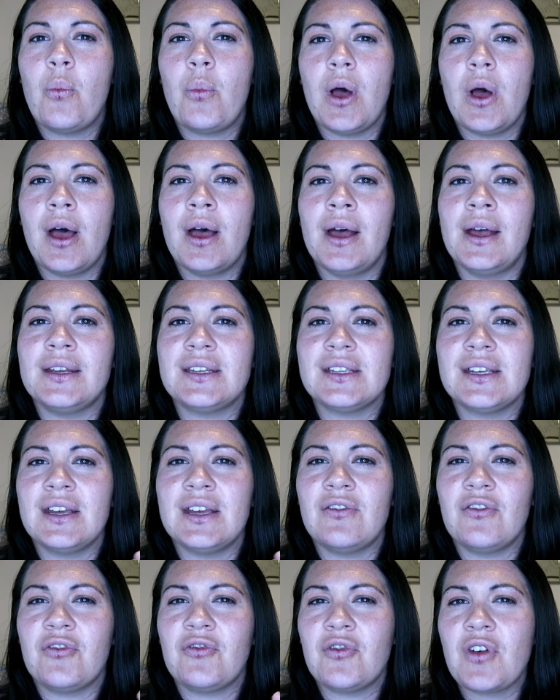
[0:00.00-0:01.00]
but
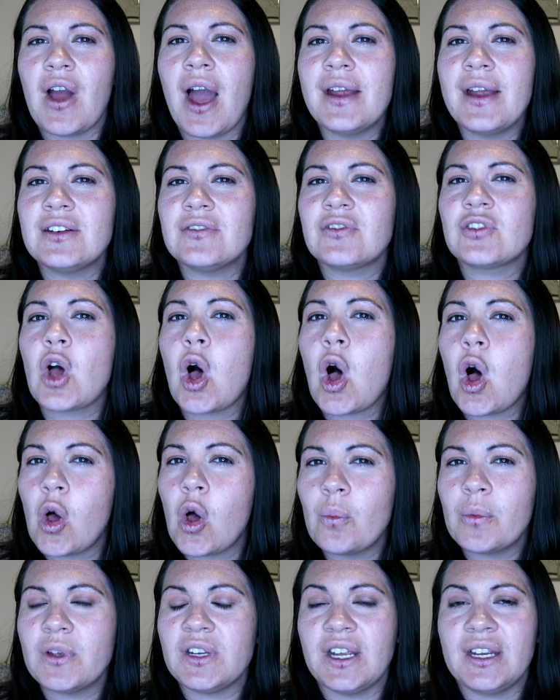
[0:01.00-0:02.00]
it kind of
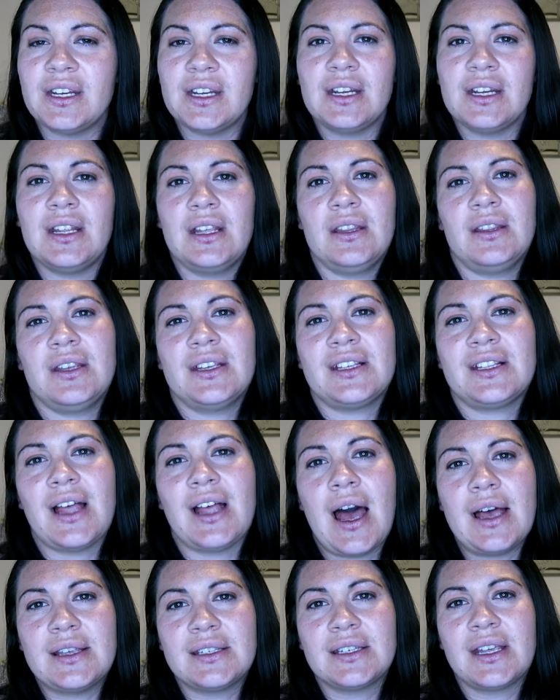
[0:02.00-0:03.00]
culminated in this
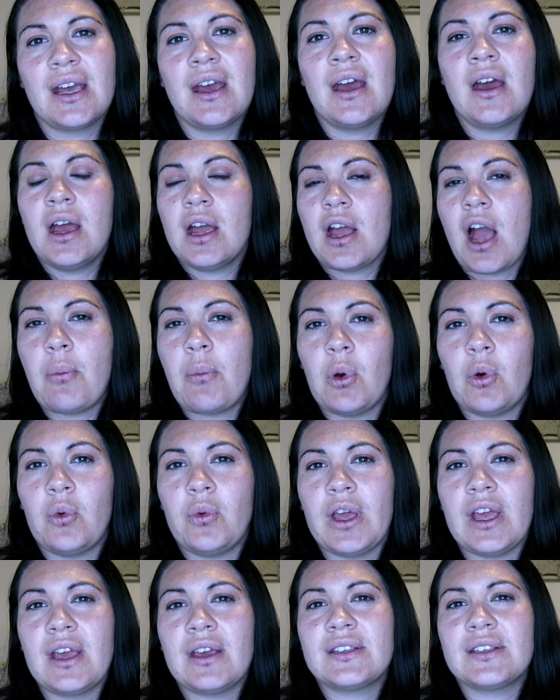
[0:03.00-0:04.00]
last couple
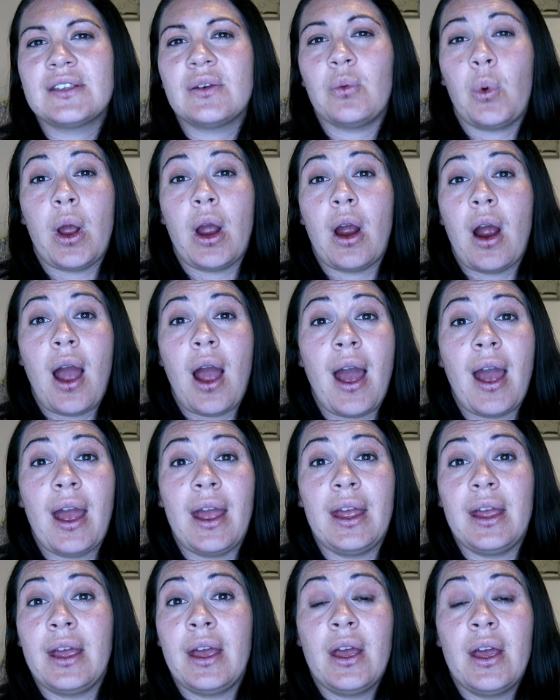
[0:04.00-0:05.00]
weeks where
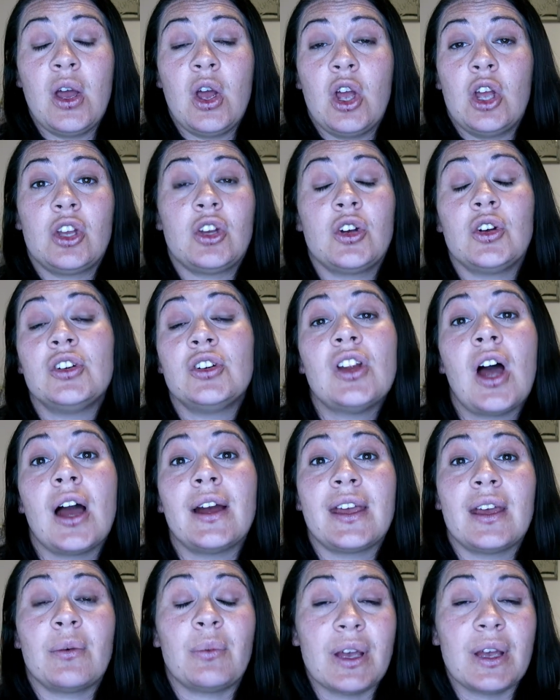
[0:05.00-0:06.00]
I could
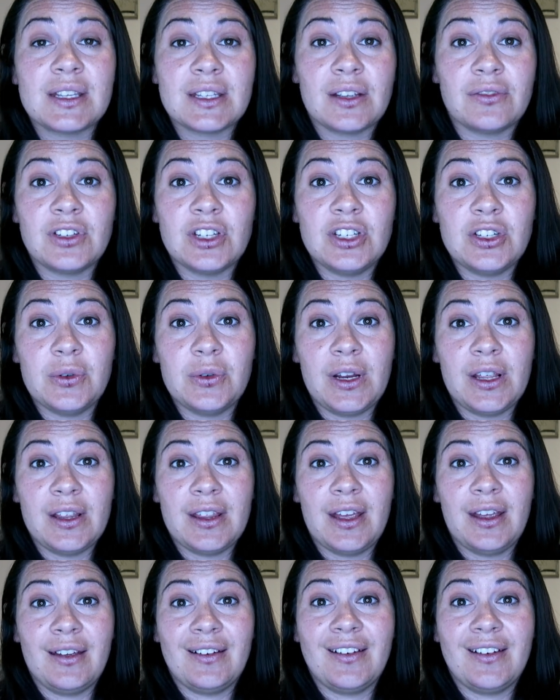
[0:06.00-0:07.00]
not get myself to do
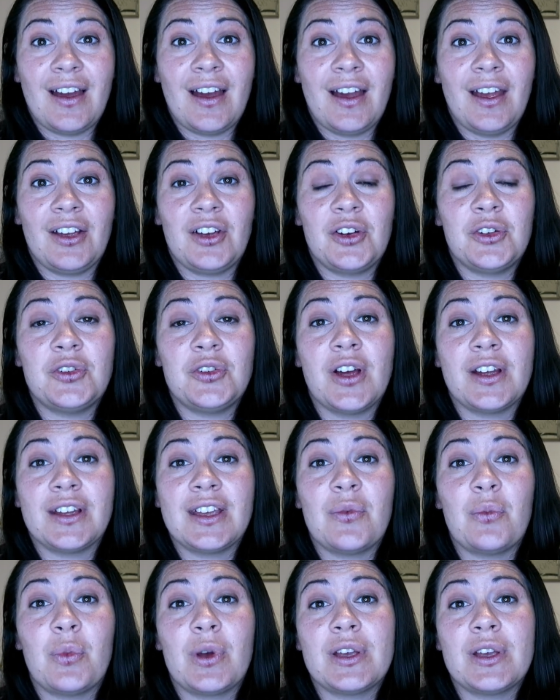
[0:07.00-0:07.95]
anything. I could not get